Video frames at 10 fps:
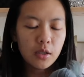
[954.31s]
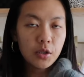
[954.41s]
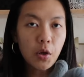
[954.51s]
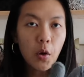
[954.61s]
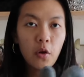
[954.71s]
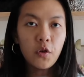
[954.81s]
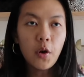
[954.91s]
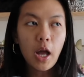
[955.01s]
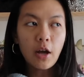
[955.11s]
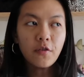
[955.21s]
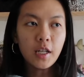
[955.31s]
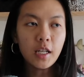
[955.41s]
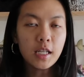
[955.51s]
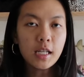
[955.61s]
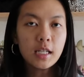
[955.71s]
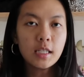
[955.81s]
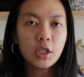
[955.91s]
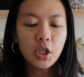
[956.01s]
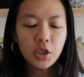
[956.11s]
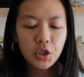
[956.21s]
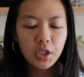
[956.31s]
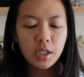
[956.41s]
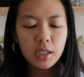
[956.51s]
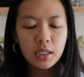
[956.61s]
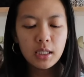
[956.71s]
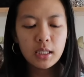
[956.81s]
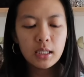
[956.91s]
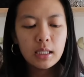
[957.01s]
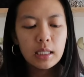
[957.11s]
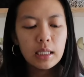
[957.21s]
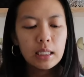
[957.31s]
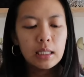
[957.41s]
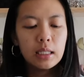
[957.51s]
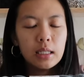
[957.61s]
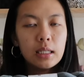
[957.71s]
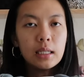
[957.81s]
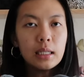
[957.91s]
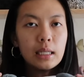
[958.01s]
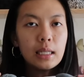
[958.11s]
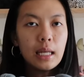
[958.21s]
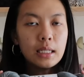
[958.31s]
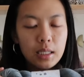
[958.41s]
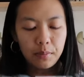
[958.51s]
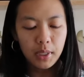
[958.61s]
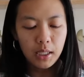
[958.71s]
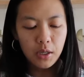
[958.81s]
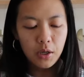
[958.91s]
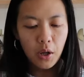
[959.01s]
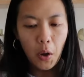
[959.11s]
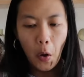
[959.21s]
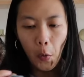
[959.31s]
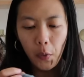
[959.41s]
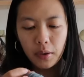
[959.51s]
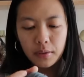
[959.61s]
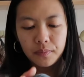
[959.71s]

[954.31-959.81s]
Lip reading: So if you have any suggestions, let me know.